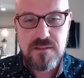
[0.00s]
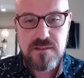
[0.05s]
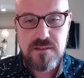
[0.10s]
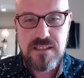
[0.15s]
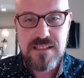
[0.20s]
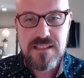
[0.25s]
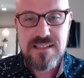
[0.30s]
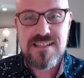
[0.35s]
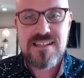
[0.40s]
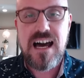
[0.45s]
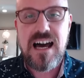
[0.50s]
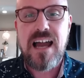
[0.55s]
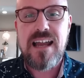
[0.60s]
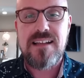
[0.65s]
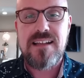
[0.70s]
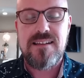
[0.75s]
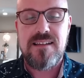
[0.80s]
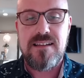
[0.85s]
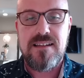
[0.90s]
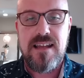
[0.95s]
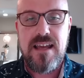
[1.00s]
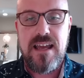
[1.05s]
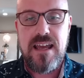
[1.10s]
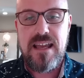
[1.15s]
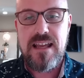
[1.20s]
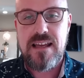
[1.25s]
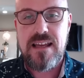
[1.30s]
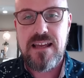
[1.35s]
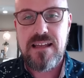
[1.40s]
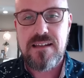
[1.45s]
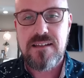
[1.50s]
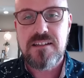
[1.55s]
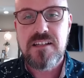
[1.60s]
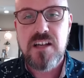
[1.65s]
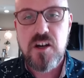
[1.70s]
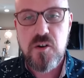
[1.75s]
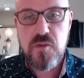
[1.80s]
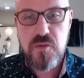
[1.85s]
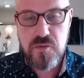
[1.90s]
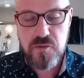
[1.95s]
design the day and
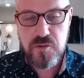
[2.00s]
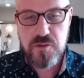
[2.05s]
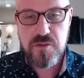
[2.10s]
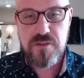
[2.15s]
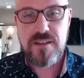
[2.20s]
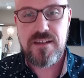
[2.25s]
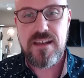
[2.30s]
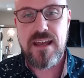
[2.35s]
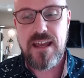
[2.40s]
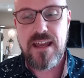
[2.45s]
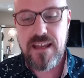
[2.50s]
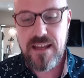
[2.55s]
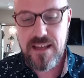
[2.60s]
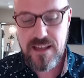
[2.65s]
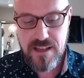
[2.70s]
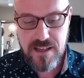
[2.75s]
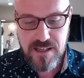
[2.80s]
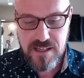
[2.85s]
go through the day.